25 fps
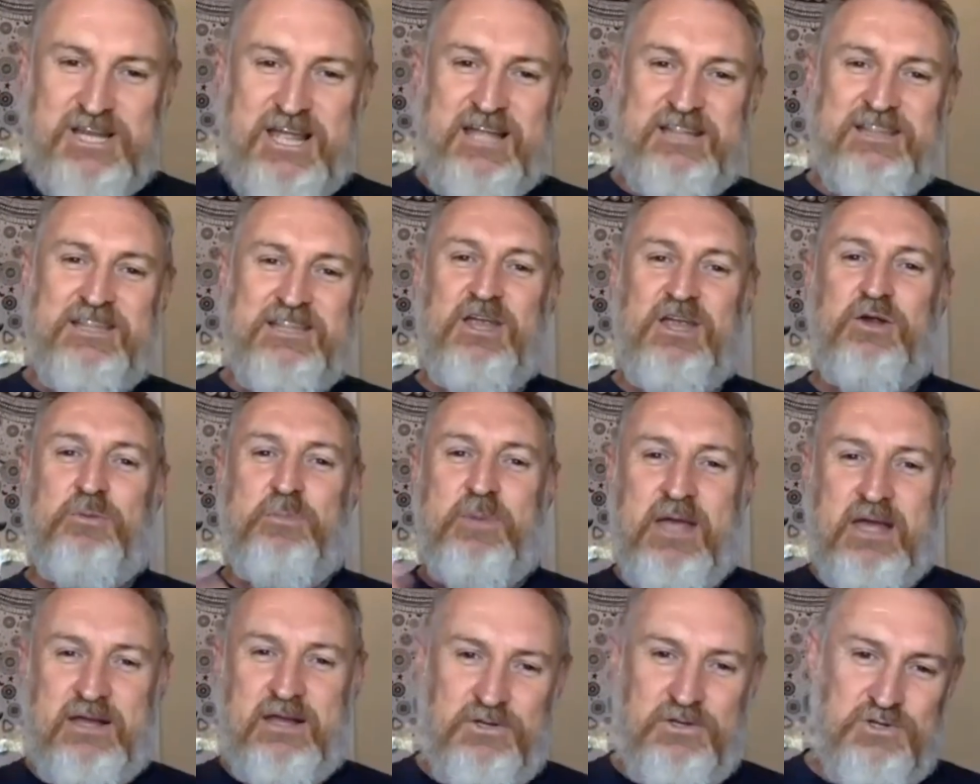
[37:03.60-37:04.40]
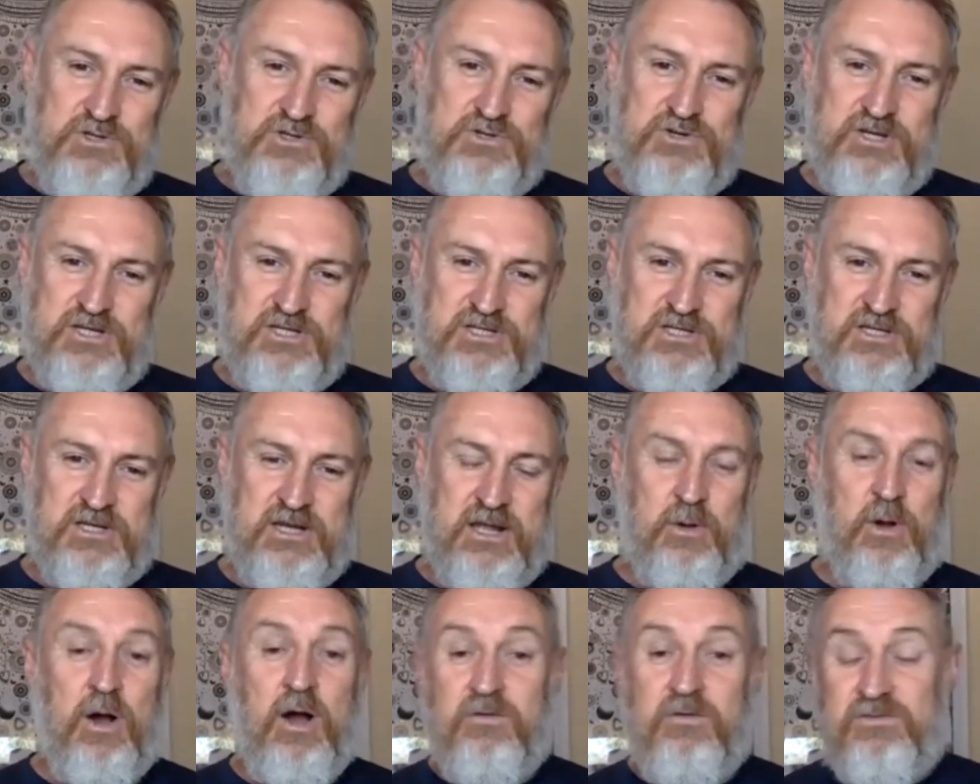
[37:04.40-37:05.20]
out there about nutrition.
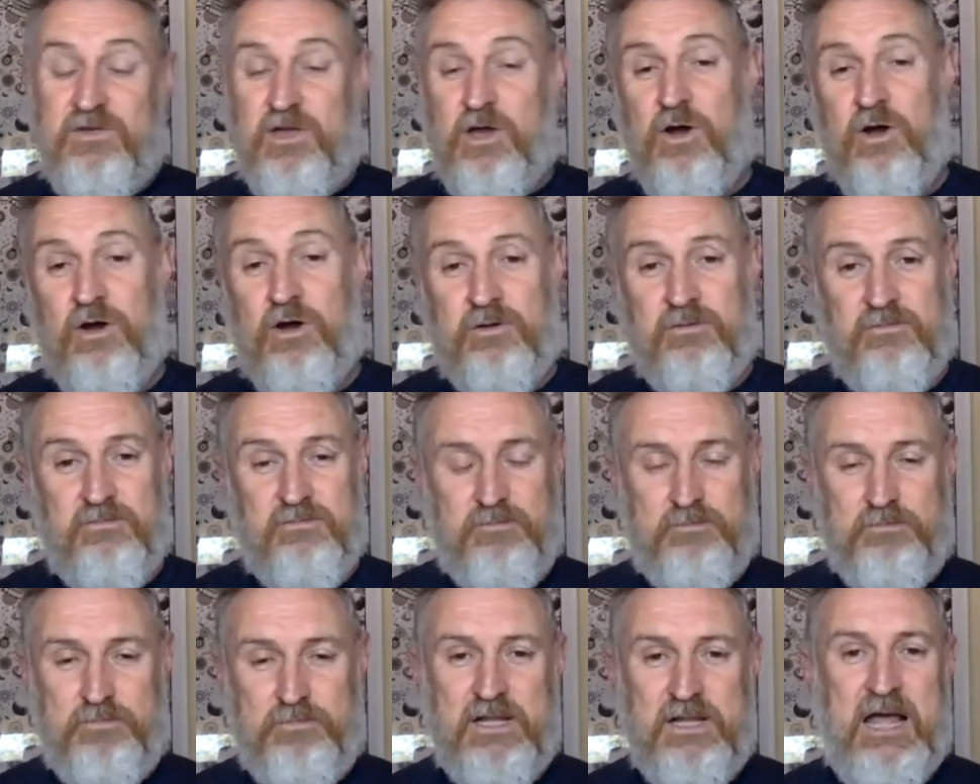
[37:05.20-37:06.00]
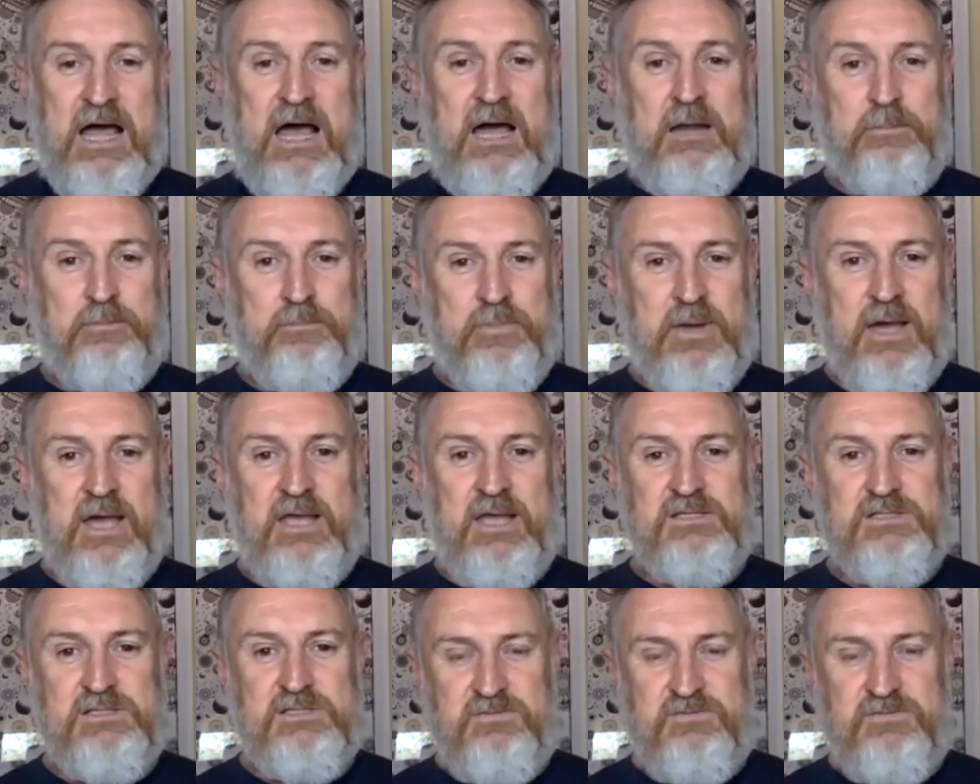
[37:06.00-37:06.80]
Now, I've gone
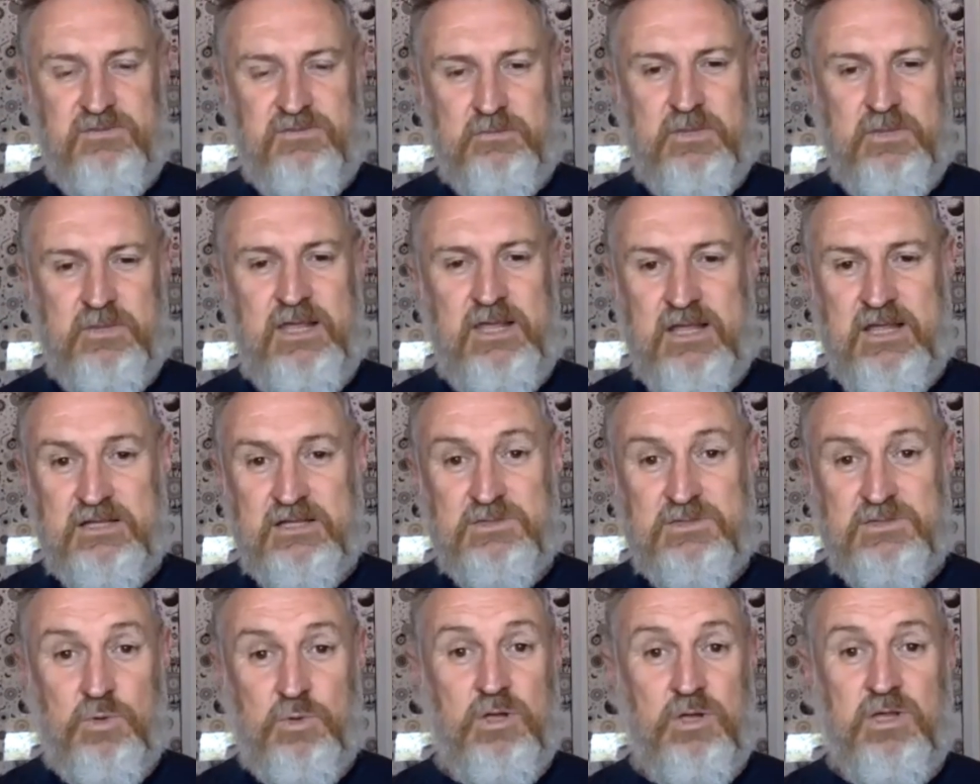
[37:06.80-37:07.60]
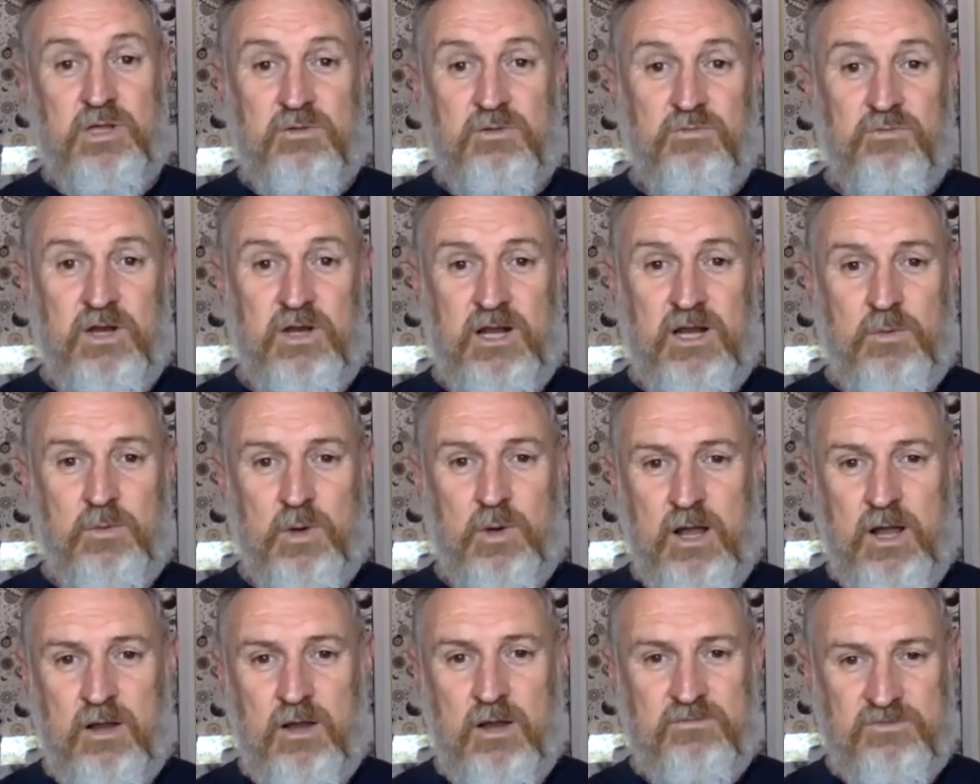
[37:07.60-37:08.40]
plant-based. For me, that's working really
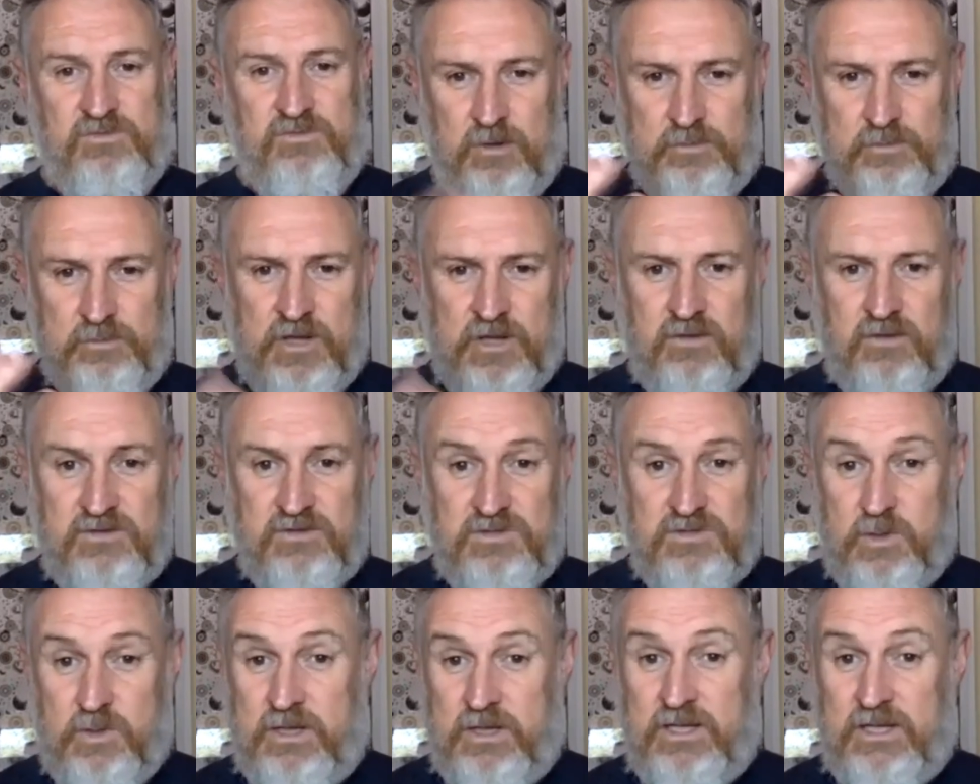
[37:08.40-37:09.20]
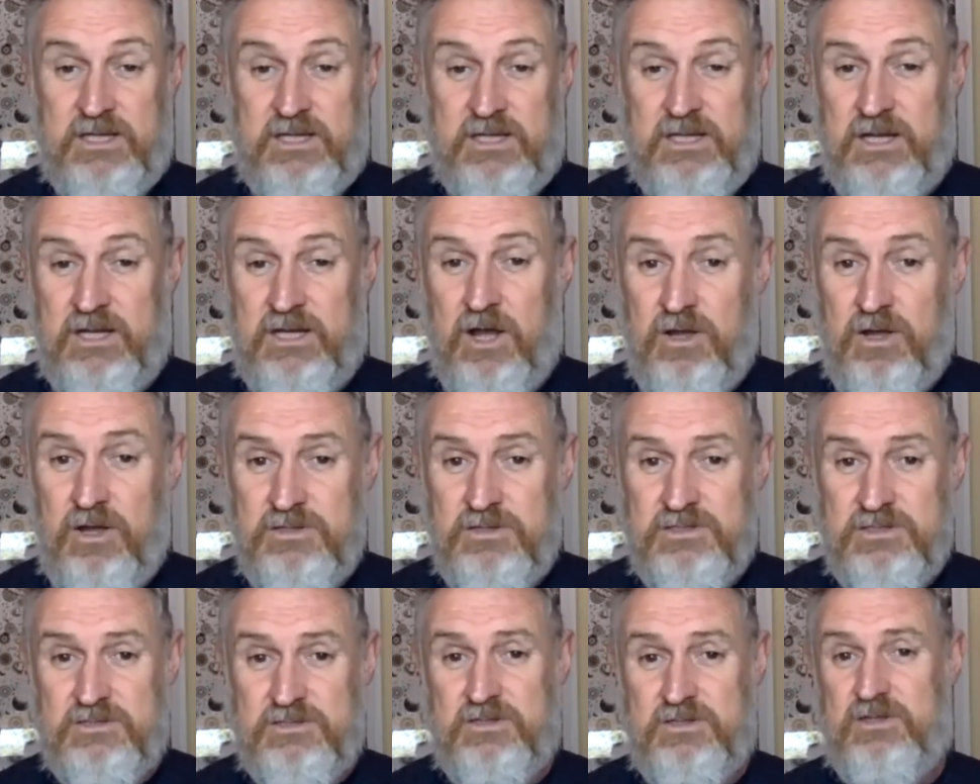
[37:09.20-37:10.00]
well. I've dropped over 20
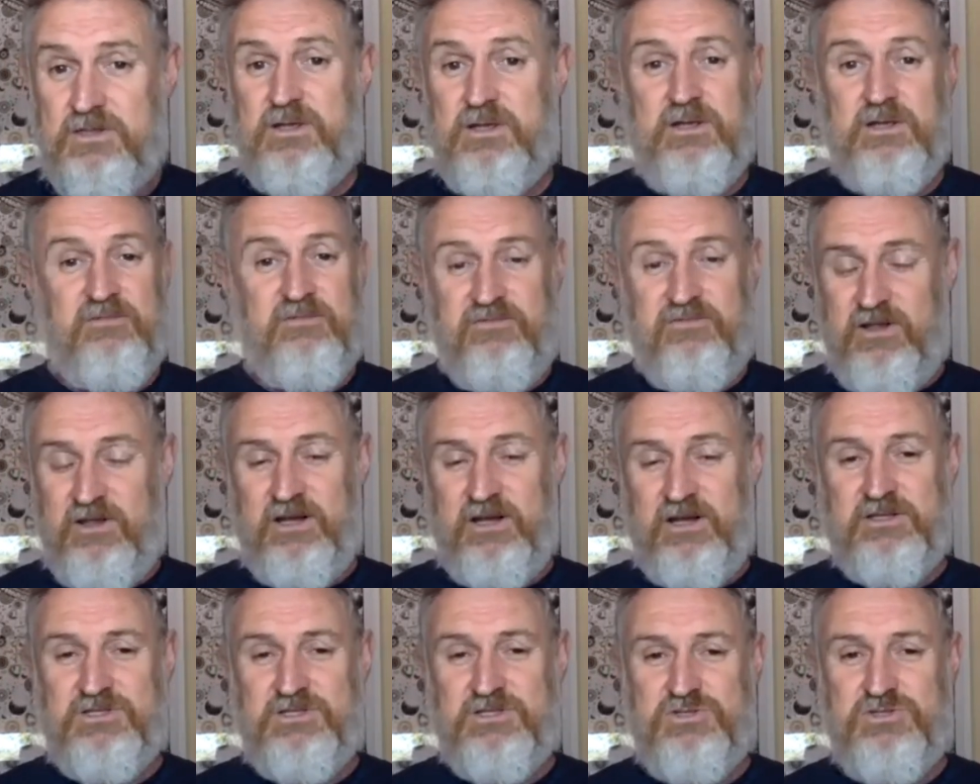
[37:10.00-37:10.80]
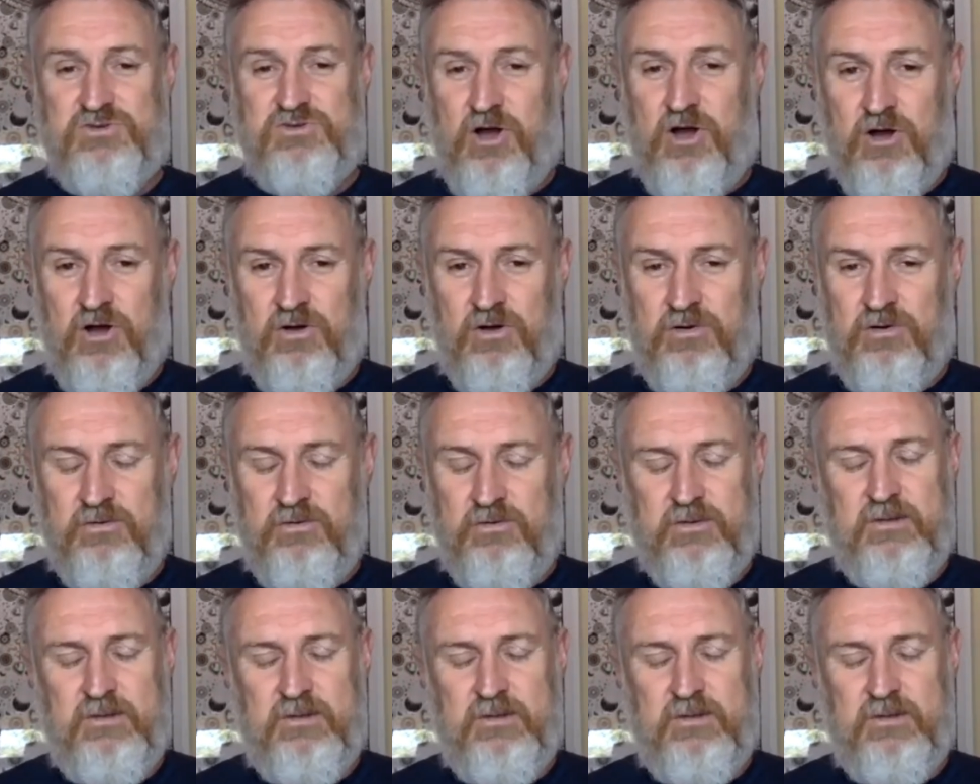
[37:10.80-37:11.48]
kilos, feeling strong.